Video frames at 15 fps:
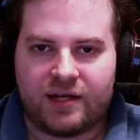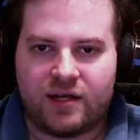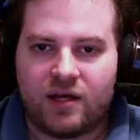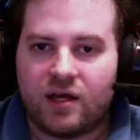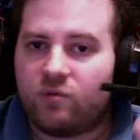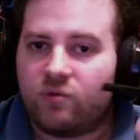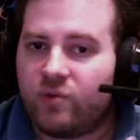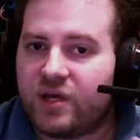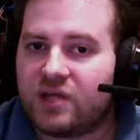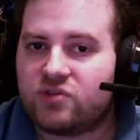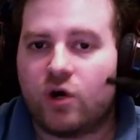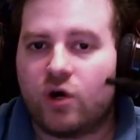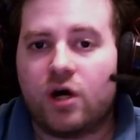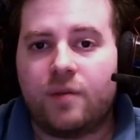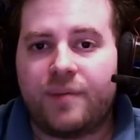We can
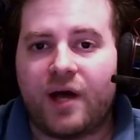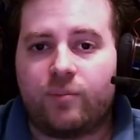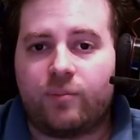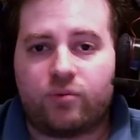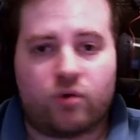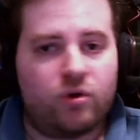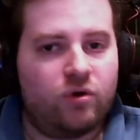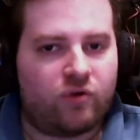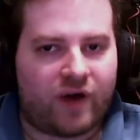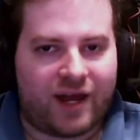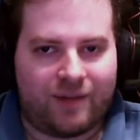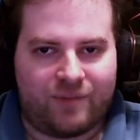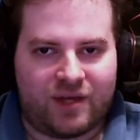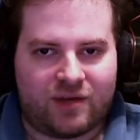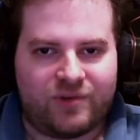talk about
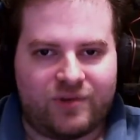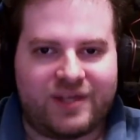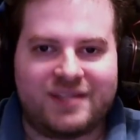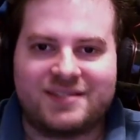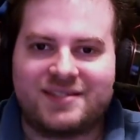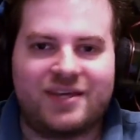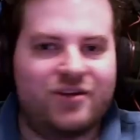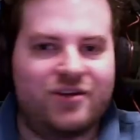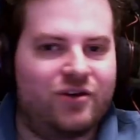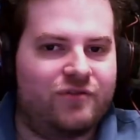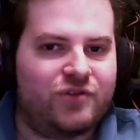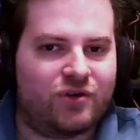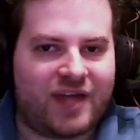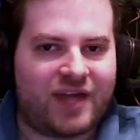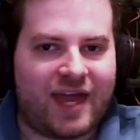programming. We can say, you know, if your
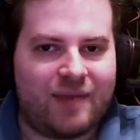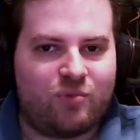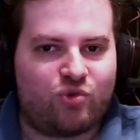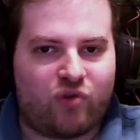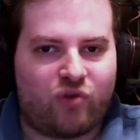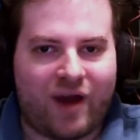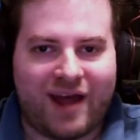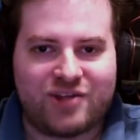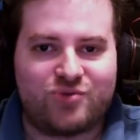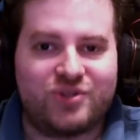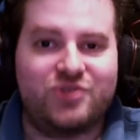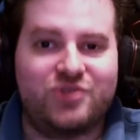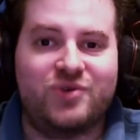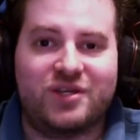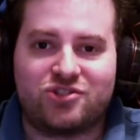game crashes when you
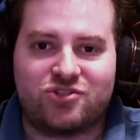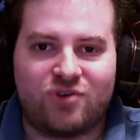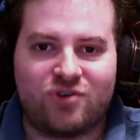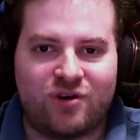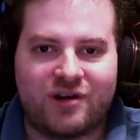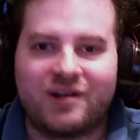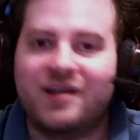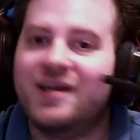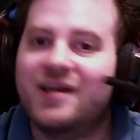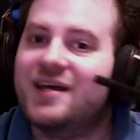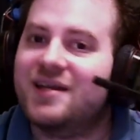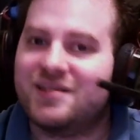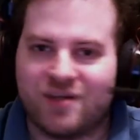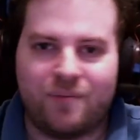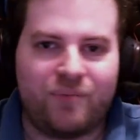hit start,
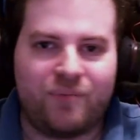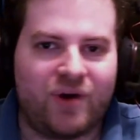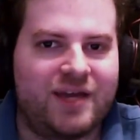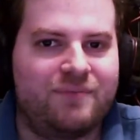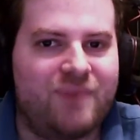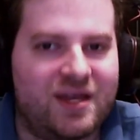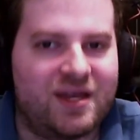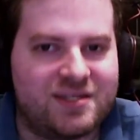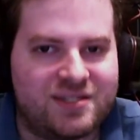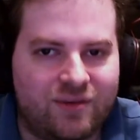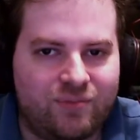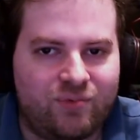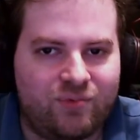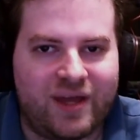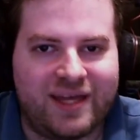somebody messed
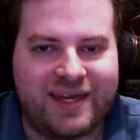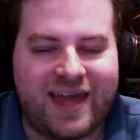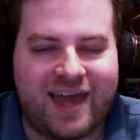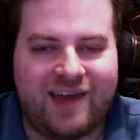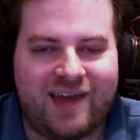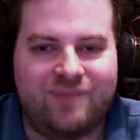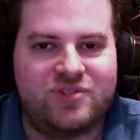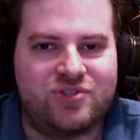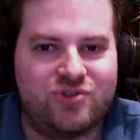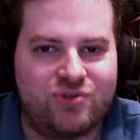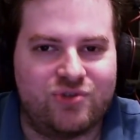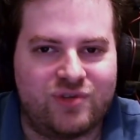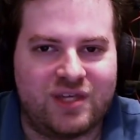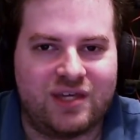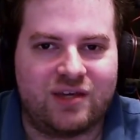up when it came to
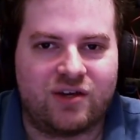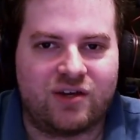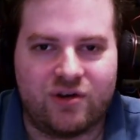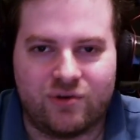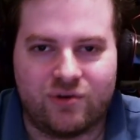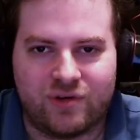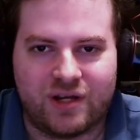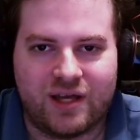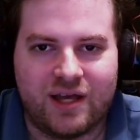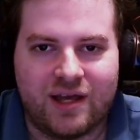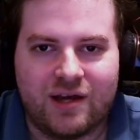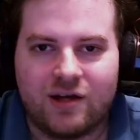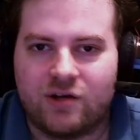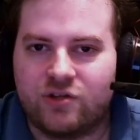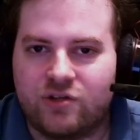the code.
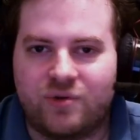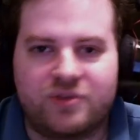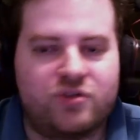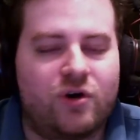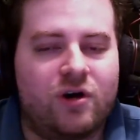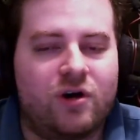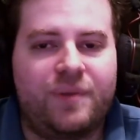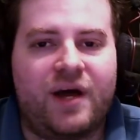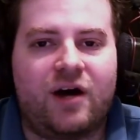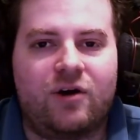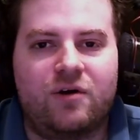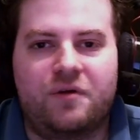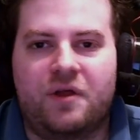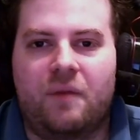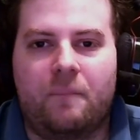You can talk
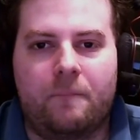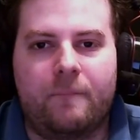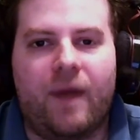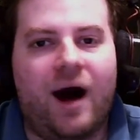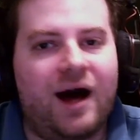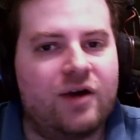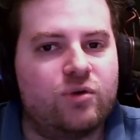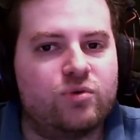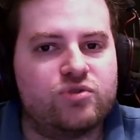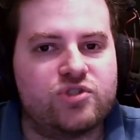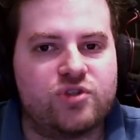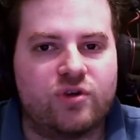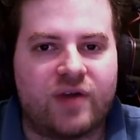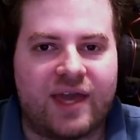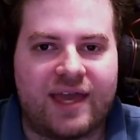about models
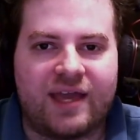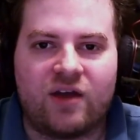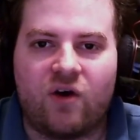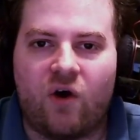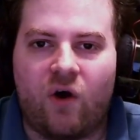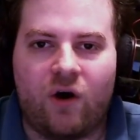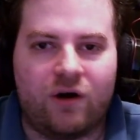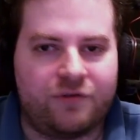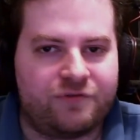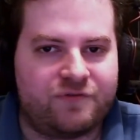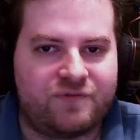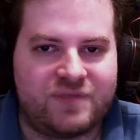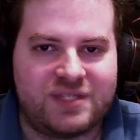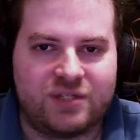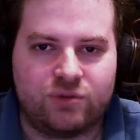looking off
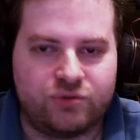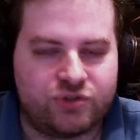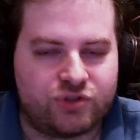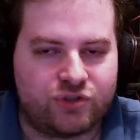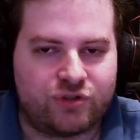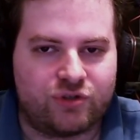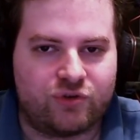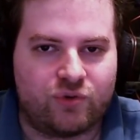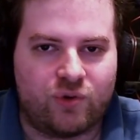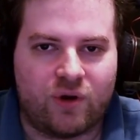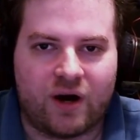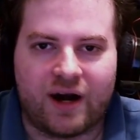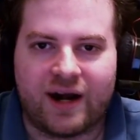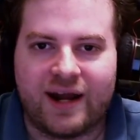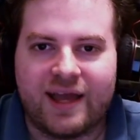tilted,
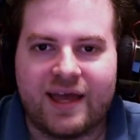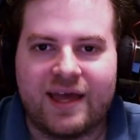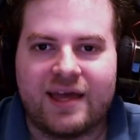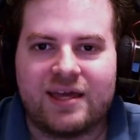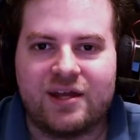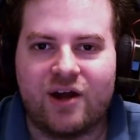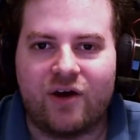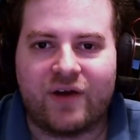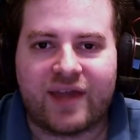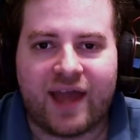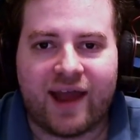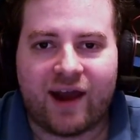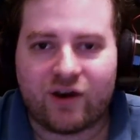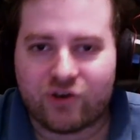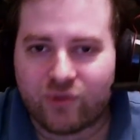or, you know, a
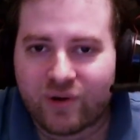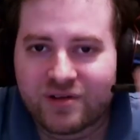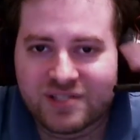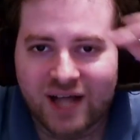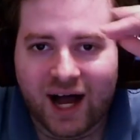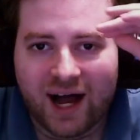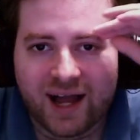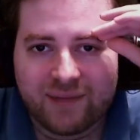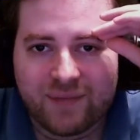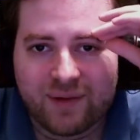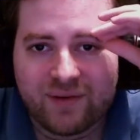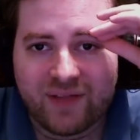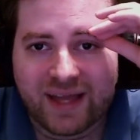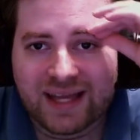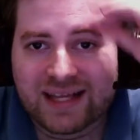character where his eye maybe
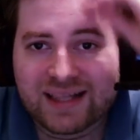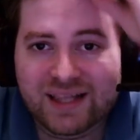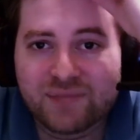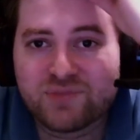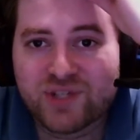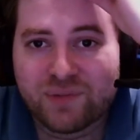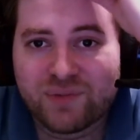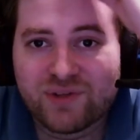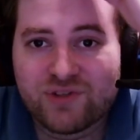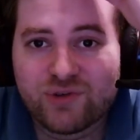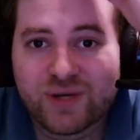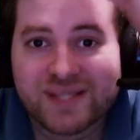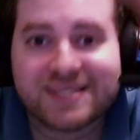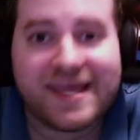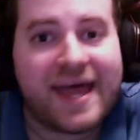like clips up into
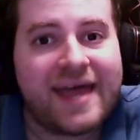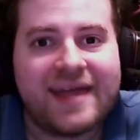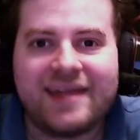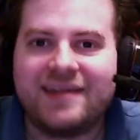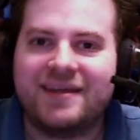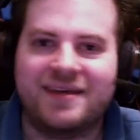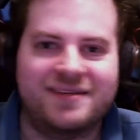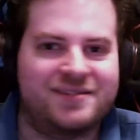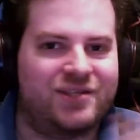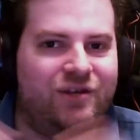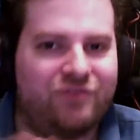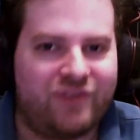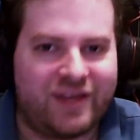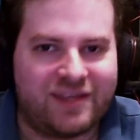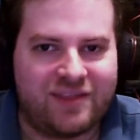his head, stuff
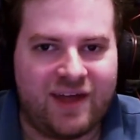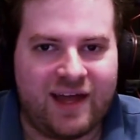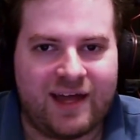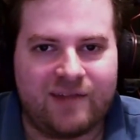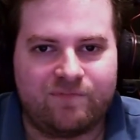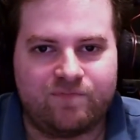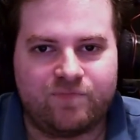like that.